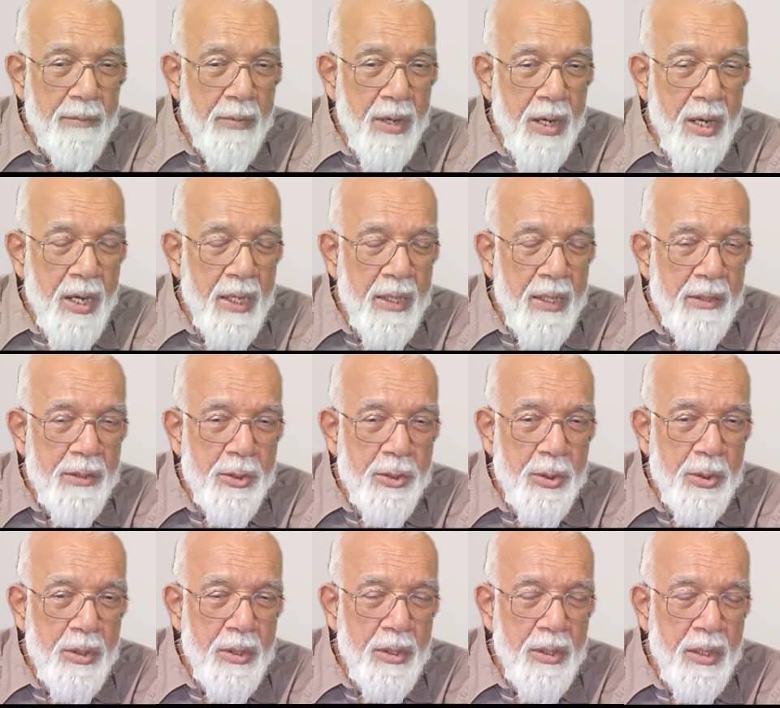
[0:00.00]
mind
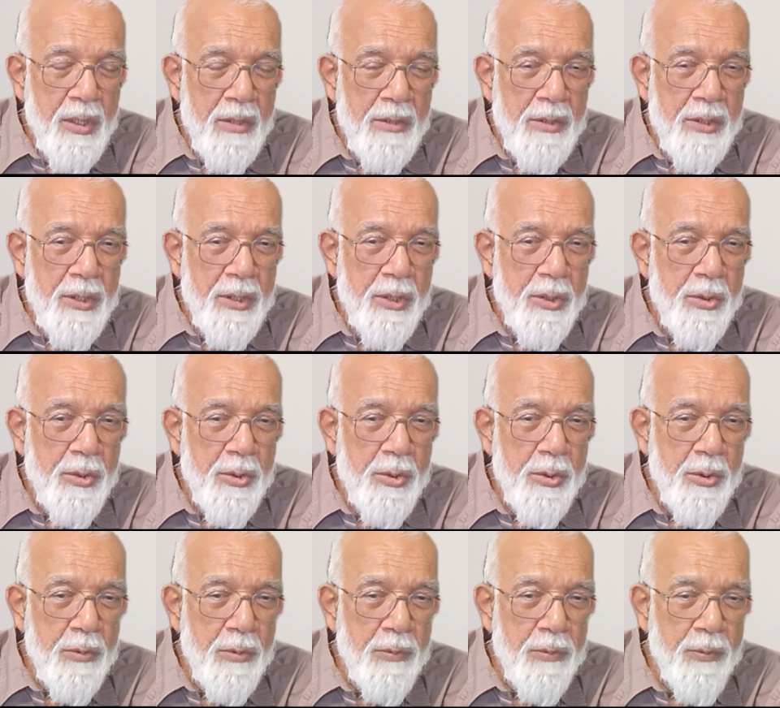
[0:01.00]
should continue
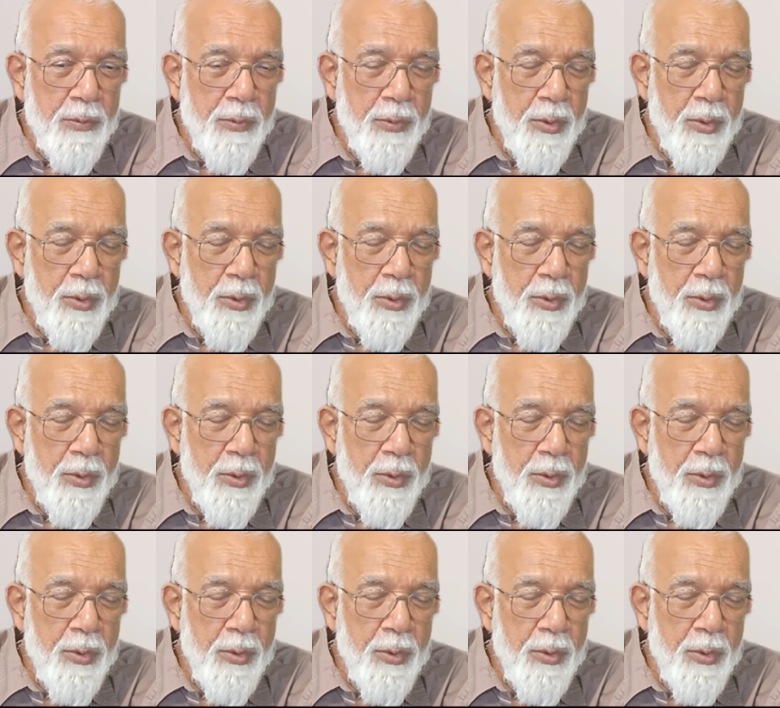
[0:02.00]
to